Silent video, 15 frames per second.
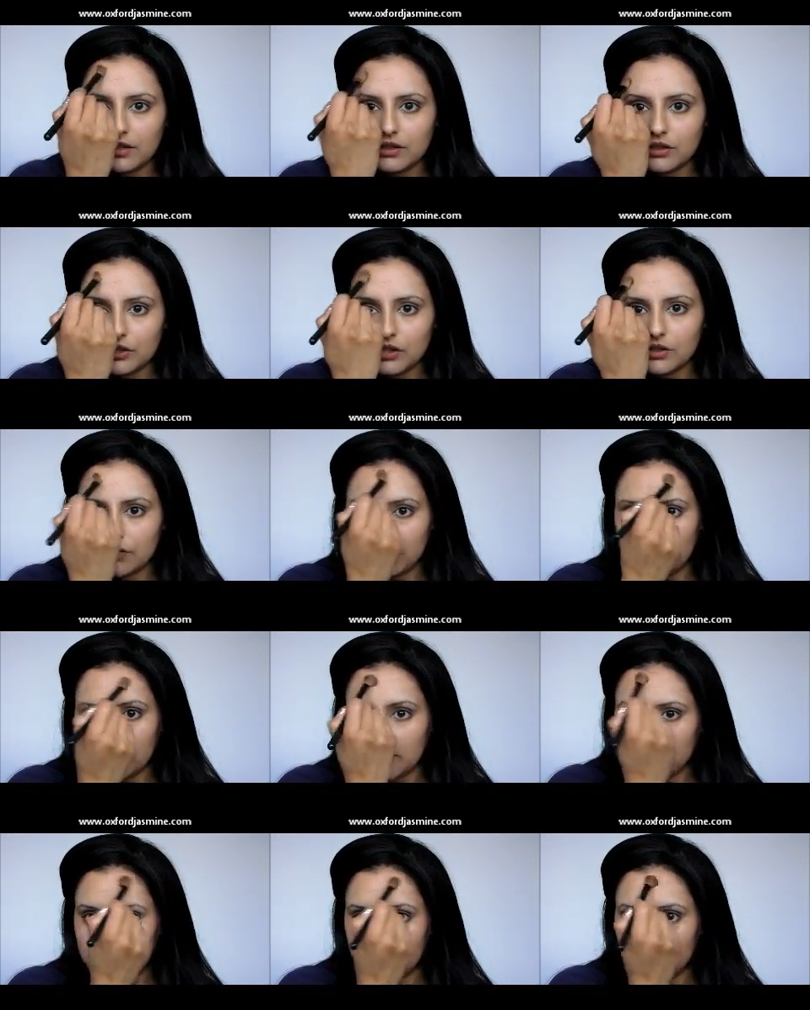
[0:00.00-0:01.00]
So just
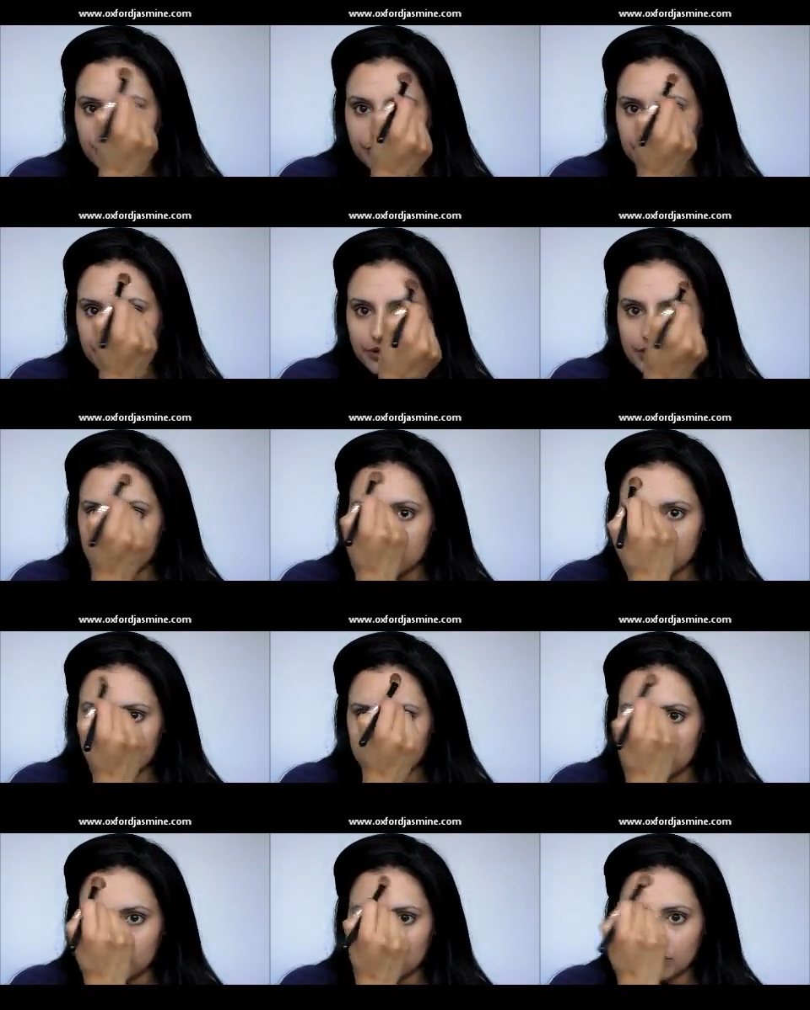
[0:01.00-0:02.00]
finish off with a
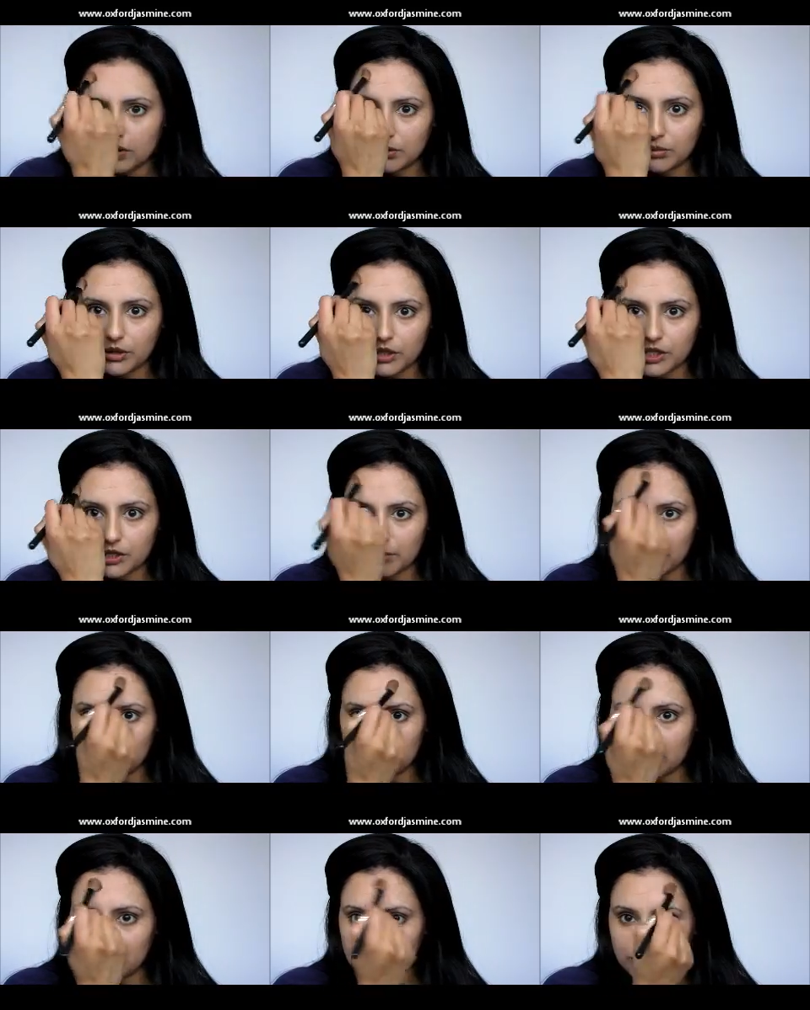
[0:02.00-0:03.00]
smaller brush to make
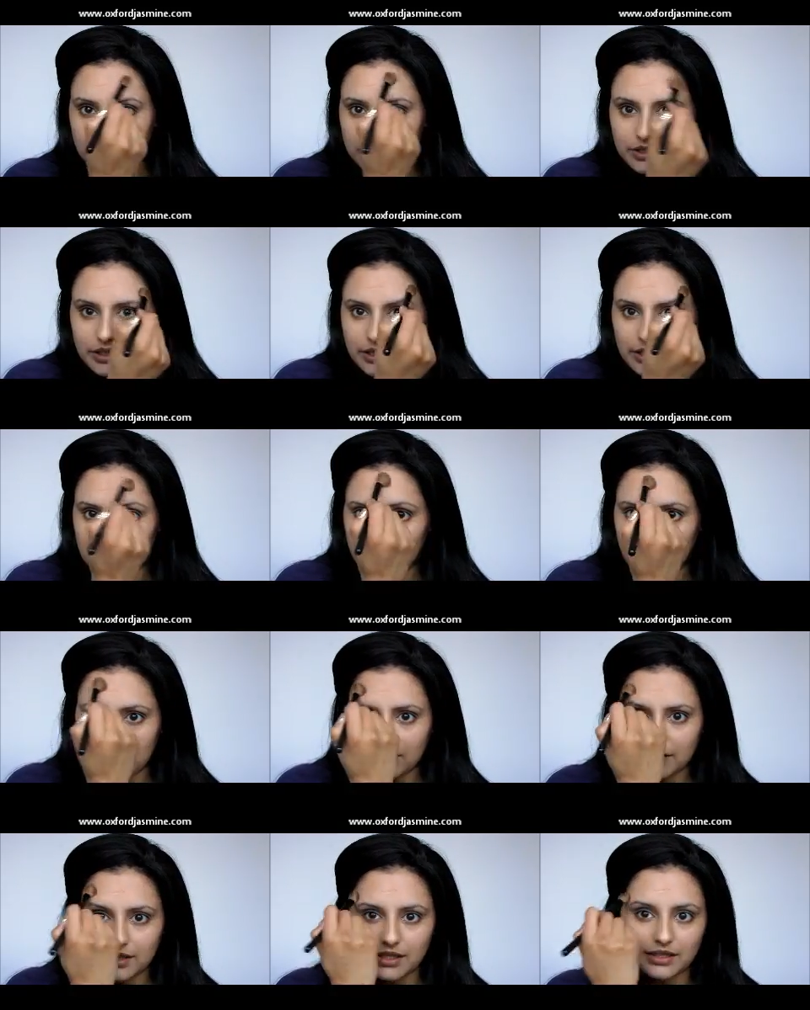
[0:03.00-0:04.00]
sure it's really
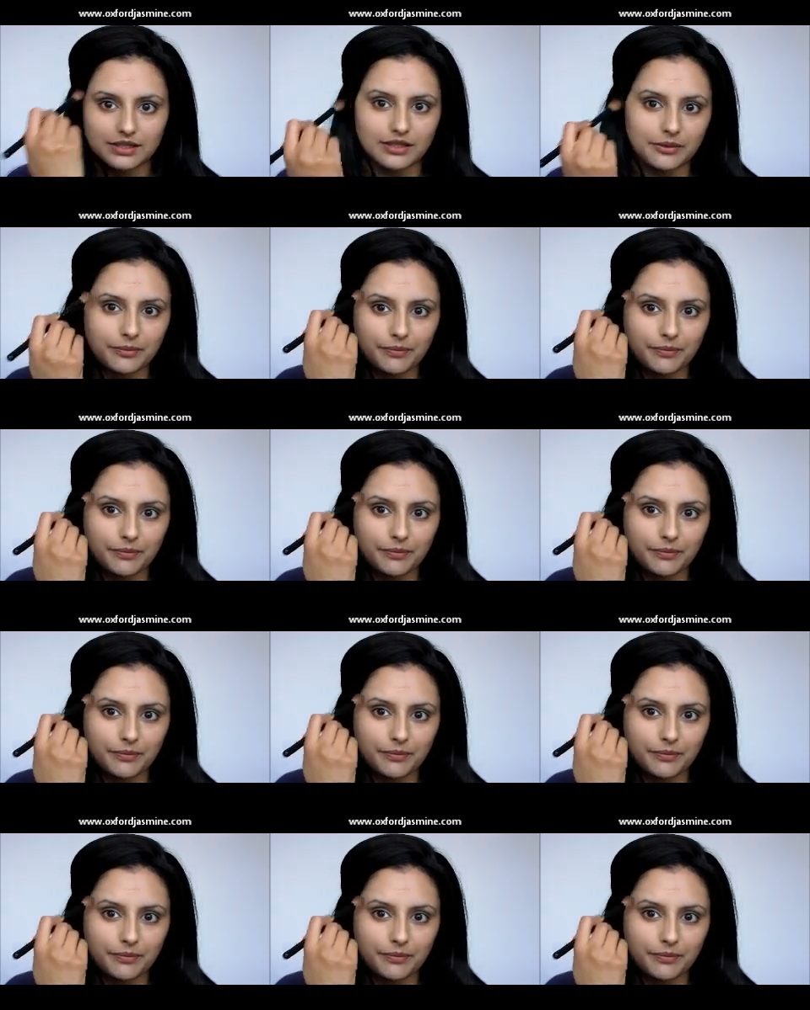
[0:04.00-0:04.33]
blended.